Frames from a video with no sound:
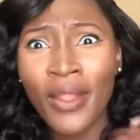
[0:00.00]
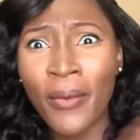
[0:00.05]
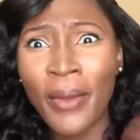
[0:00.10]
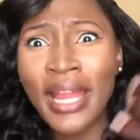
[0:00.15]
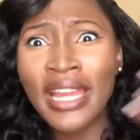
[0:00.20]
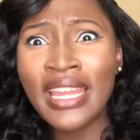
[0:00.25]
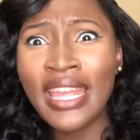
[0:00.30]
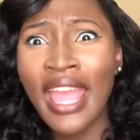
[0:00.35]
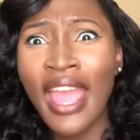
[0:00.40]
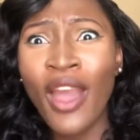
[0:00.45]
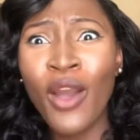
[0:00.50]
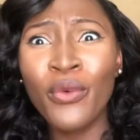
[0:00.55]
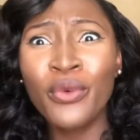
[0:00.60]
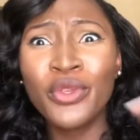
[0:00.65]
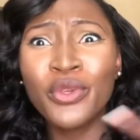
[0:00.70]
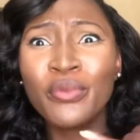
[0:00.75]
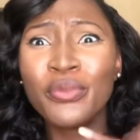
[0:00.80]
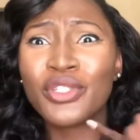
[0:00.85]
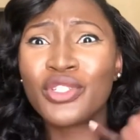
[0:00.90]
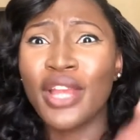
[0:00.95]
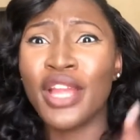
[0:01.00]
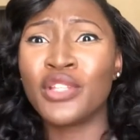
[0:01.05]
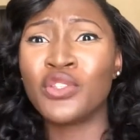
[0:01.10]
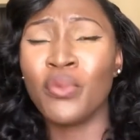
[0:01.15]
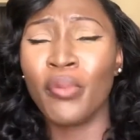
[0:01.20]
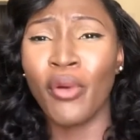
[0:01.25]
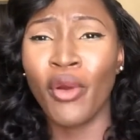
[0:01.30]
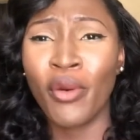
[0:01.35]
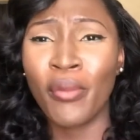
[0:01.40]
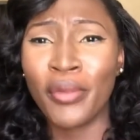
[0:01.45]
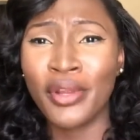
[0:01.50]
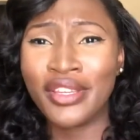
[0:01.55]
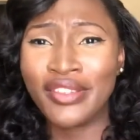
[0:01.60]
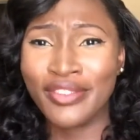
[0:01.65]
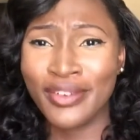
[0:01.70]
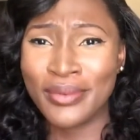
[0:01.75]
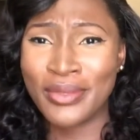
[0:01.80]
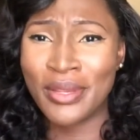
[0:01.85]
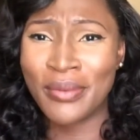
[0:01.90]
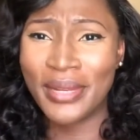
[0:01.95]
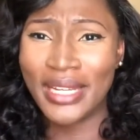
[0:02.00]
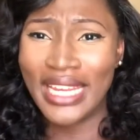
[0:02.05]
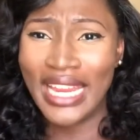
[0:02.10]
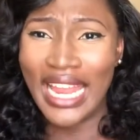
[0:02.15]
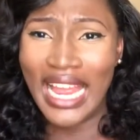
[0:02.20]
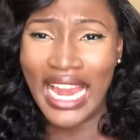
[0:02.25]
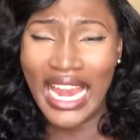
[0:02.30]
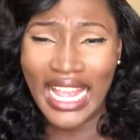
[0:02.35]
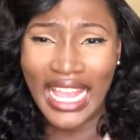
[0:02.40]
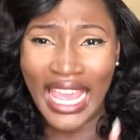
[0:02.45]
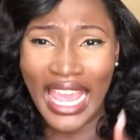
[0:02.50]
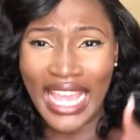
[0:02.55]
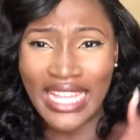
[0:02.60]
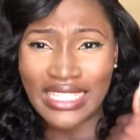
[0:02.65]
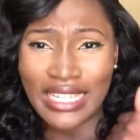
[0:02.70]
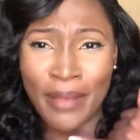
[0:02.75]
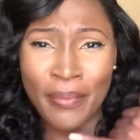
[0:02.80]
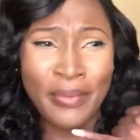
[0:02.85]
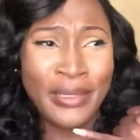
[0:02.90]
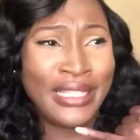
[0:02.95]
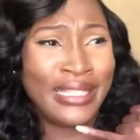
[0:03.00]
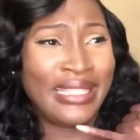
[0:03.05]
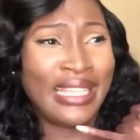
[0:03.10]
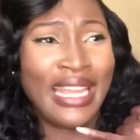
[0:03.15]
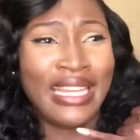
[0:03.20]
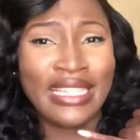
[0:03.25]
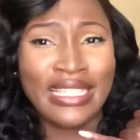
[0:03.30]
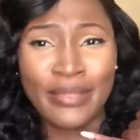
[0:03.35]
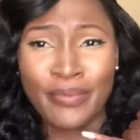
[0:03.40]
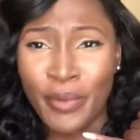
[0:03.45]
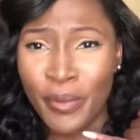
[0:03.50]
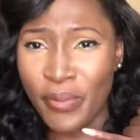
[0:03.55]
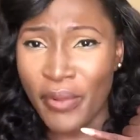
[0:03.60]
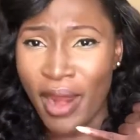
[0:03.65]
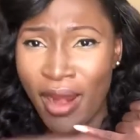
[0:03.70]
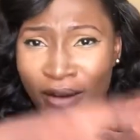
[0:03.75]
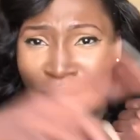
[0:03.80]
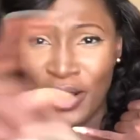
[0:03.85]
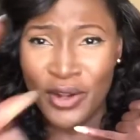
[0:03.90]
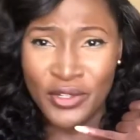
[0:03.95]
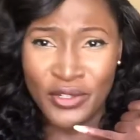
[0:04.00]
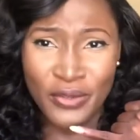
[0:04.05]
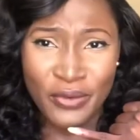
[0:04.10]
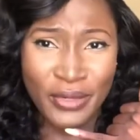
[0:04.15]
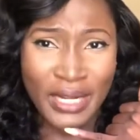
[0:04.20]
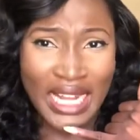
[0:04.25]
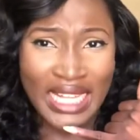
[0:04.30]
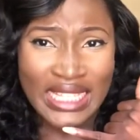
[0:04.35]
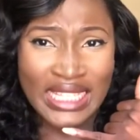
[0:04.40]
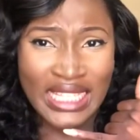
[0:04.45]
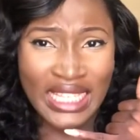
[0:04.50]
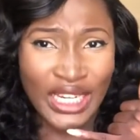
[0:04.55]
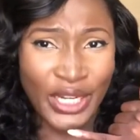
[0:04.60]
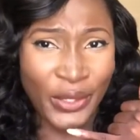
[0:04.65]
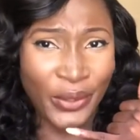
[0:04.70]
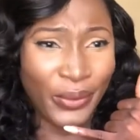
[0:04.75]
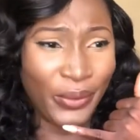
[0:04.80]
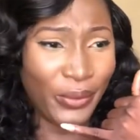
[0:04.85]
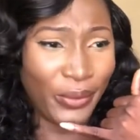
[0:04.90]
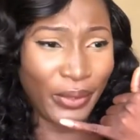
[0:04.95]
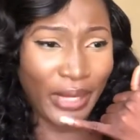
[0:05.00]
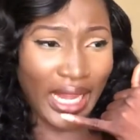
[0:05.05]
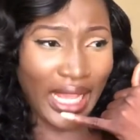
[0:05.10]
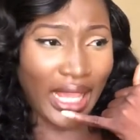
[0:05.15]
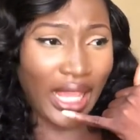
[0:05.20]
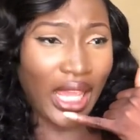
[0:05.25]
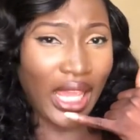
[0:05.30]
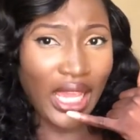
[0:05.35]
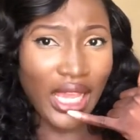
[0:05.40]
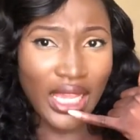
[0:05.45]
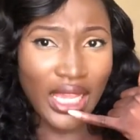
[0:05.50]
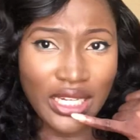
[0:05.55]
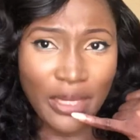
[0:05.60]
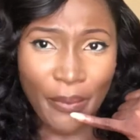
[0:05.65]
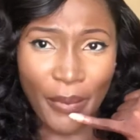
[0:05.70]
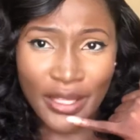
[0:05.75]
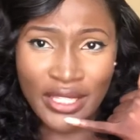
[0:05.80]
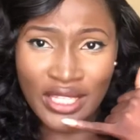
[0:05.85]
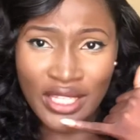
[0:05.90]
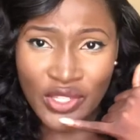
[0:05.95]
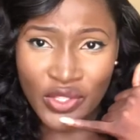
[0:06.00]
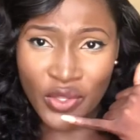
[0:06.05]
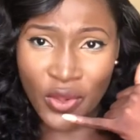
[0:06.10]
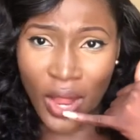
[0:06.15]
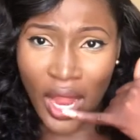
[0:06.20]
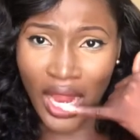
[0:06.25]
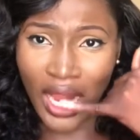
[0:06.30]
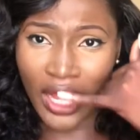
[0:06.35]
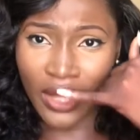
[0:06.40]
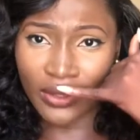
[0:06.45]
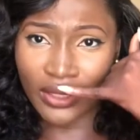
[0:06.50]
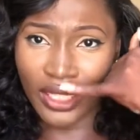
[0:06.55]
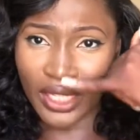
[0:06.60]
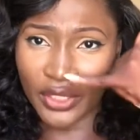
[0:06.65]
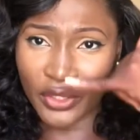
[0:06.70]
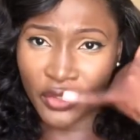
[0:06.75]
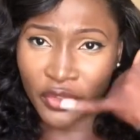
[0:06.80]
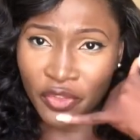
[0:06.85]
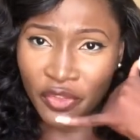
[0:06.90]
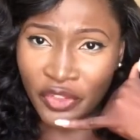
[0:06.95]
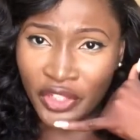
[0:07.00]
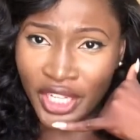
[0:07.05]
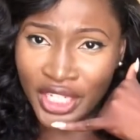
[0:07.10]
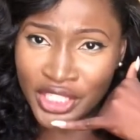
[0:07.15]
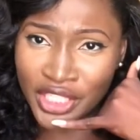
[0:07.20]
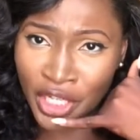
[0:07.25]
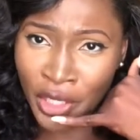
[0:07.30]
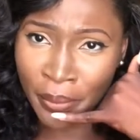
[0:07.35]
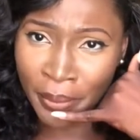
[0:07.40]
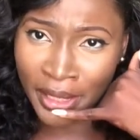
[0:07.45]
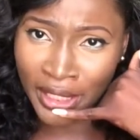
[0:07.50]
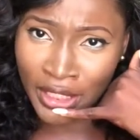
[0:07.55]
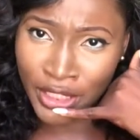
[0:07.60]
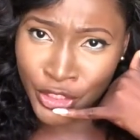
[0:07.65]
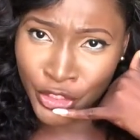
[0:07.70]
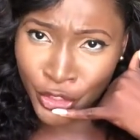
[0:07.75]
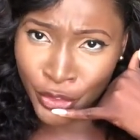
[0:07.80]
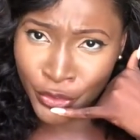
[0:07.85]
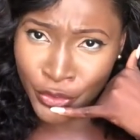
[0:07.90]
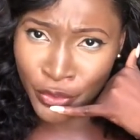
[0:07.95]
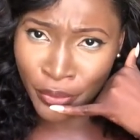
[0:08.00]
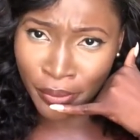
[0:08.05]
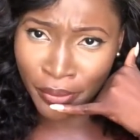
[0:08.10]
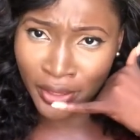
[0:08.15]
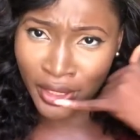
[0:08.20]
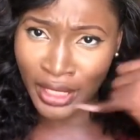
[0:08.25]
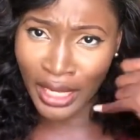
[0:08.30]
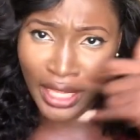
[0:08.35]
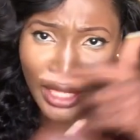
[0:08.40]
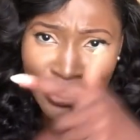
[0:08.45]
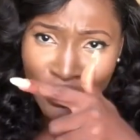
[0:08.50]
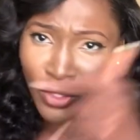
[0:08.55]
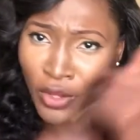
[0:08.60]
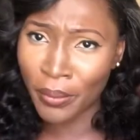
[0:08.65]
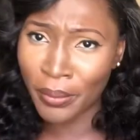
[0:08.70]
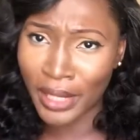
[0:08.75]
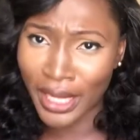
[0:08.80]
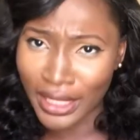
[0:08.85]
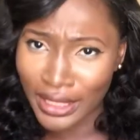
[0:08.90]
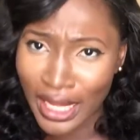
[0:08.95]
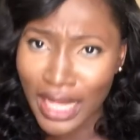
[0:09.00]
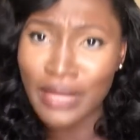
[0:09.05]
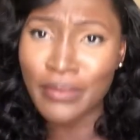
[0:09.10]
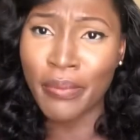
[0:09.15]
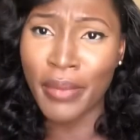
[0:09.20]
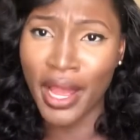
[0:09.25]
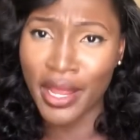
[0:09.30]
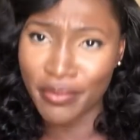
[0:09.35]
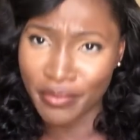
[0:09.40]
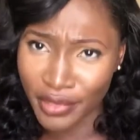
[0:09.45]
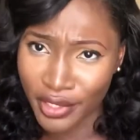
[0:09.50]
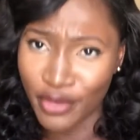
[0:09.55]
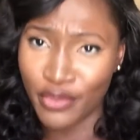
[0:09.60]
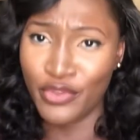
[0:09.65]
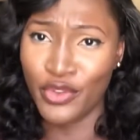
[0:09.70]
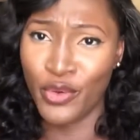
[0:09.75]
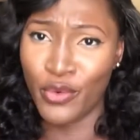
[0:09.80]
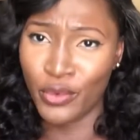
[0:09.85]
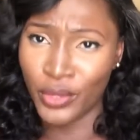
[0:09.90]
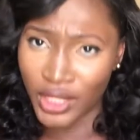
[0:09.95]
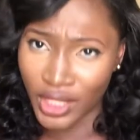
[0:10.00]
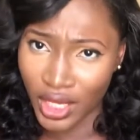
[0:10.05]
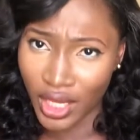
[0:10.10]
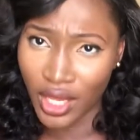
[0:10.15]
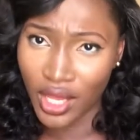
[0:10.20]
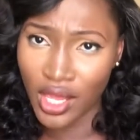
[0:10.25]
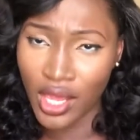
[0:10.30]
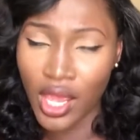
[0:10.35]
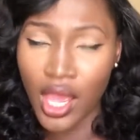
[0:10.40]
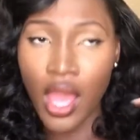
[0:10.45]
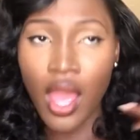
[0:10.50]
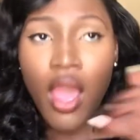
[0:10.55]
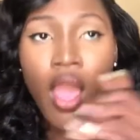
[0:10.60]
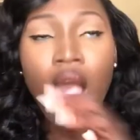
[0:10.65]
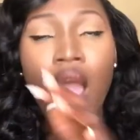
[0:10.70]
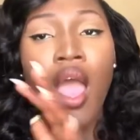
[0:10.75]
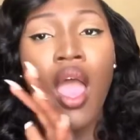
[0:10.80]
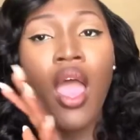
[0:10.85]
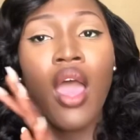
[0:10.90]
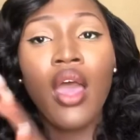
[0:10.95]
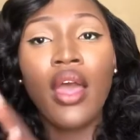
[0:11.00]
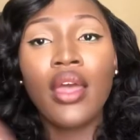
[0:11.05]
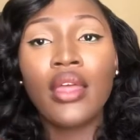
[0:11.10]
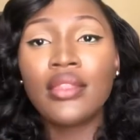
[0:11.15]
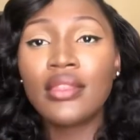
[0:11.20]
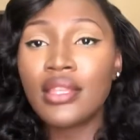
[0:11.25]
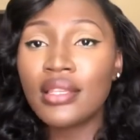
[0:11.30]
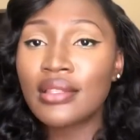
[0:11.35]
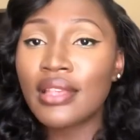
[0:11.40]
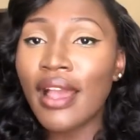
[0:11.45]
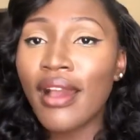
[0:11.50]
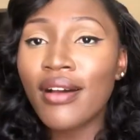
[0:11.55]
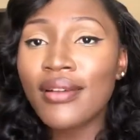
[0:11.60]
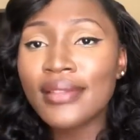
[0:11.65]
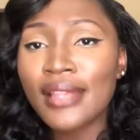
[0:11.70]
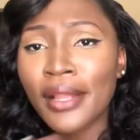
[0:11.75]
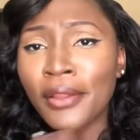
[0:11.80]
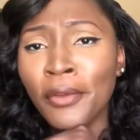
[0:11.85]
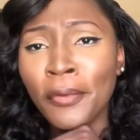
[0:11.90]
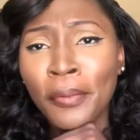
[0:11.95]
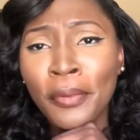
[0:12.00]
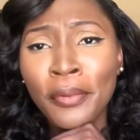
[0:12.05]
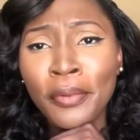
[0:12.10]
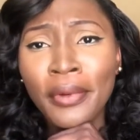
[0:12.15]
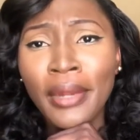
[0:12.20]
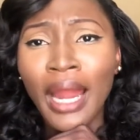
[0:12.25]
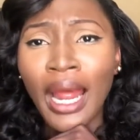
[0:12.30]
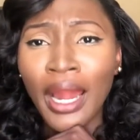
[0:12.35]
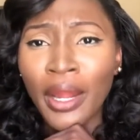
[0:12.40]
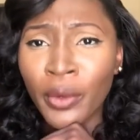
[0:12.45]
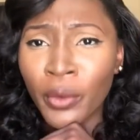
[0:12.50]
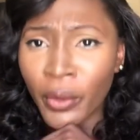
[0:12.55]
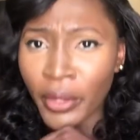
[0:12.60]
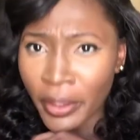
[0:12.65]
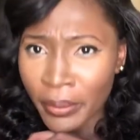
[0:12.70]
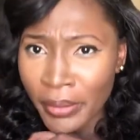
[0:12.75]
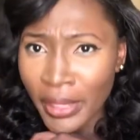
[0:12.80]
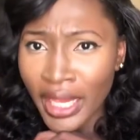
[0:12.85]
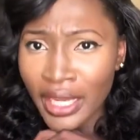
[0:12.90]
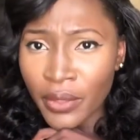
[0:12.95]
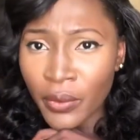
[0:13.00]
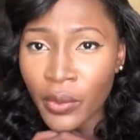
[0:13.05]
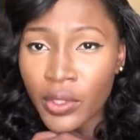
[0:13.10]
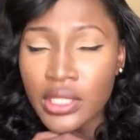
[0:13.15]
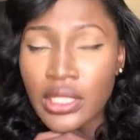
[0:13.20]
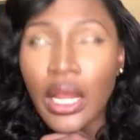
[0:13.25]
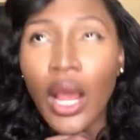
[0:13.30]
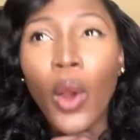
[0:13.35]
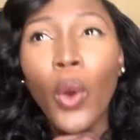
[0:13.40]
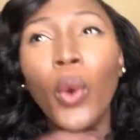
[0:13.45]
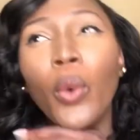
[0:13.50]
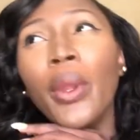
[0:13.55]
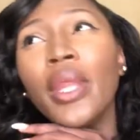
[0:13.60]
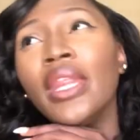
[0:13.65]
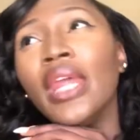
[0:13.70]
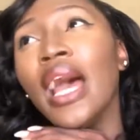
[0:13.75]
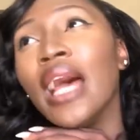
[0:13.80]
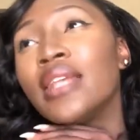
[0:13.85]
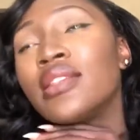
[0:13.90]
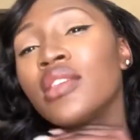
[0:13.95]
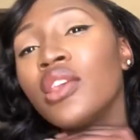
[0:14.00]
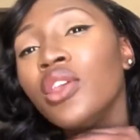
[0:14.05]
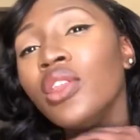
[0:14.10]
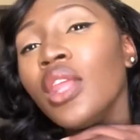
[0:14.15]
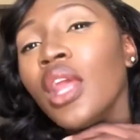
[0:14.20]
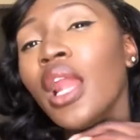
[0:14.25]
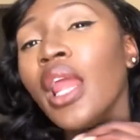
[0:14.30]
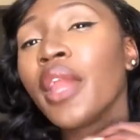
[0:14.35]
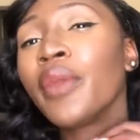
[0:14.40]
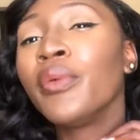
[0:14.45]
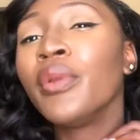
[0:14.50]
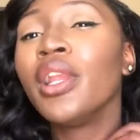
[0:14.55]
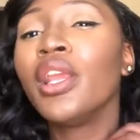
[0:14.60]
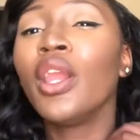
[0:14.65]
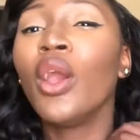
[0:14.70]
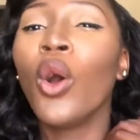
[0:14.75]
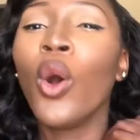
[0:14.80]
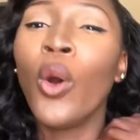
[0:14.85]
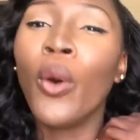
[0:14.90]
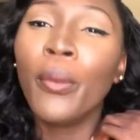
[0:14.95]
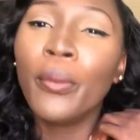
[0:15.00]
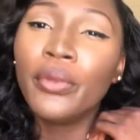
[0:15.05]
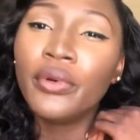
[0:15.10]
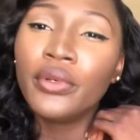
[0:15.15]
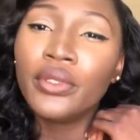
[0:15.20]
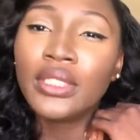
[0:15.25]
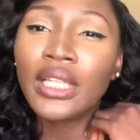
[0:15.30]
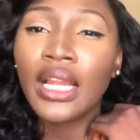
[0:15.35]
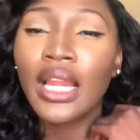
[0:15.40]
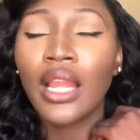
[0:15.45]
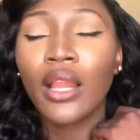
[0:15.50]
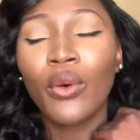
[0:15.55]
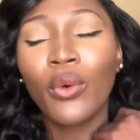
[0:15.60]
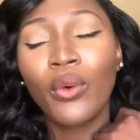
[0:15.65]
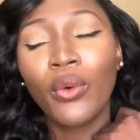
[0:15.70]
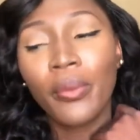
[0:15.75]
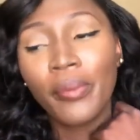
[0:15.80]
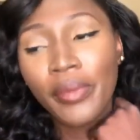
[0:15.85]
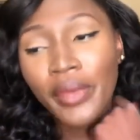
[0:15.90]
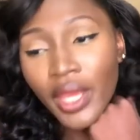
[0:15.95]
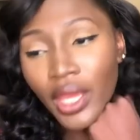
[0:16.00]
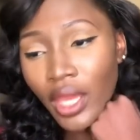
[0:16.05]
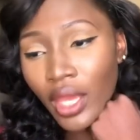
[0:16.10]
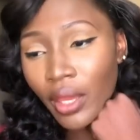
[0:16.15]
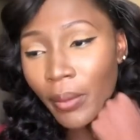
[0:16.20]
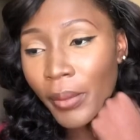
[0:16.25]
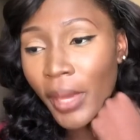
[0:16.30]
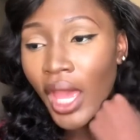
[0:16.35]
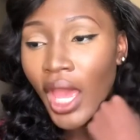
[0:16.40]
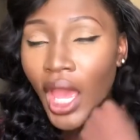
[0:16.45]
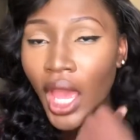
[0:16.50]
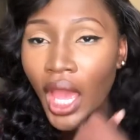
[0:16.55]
Why the hell will you be trying to borrow money from somebody and you're like, hey, sharply send this? People around you will not think, no, like, the person is your accountant or financial manager or something. Like, stop that. That's bad behavior, okay? The second set of people that annoy me are the ones that, oh, when they're asking, they're like really humble. They're like, oh, babe,